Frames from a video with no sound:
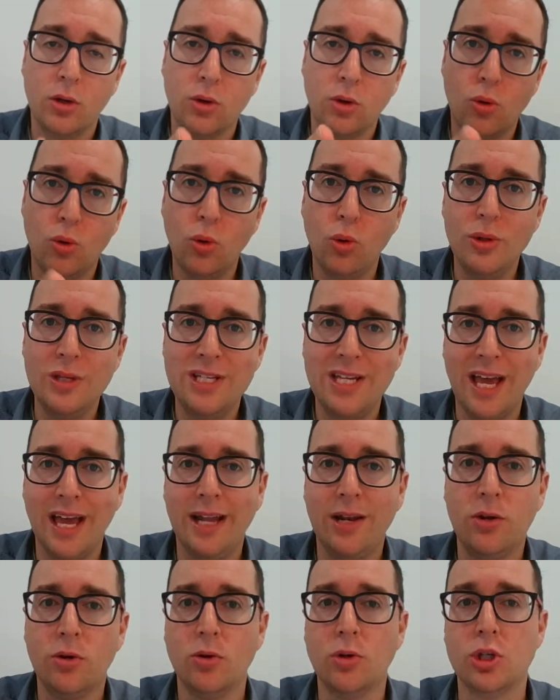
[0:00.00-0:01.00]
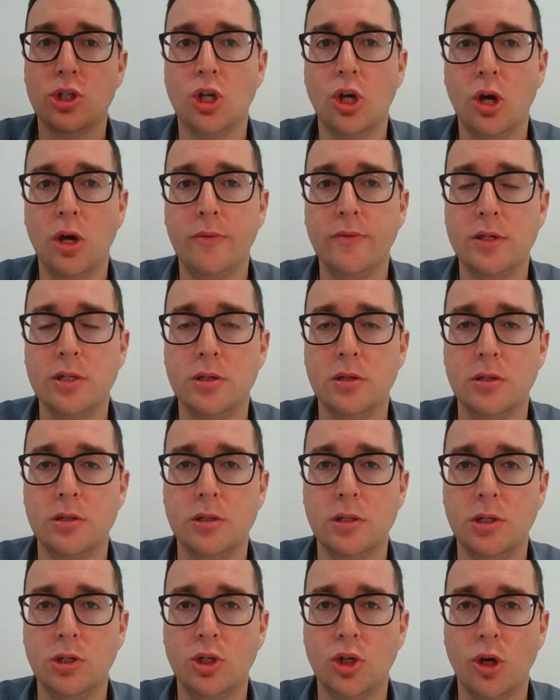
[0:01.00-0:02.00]
Goods and or services
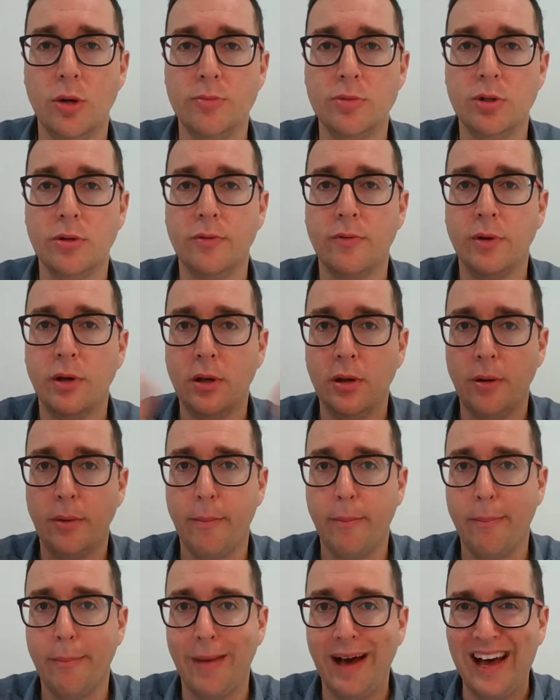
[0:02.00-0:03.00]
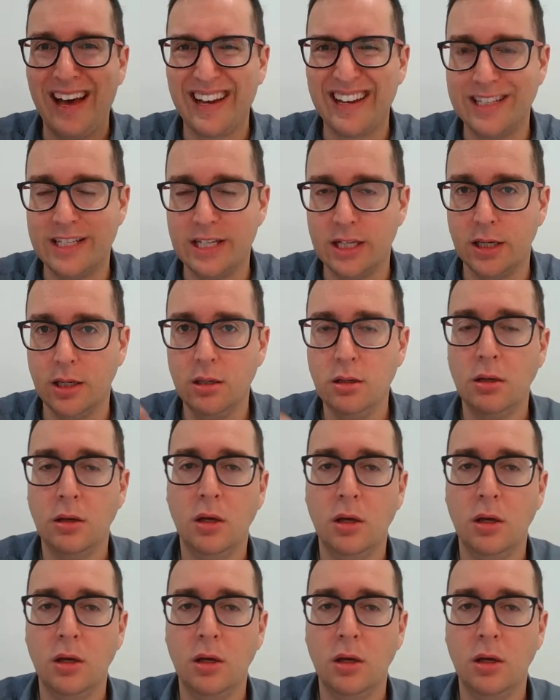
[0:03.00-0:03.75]
in terms of marketing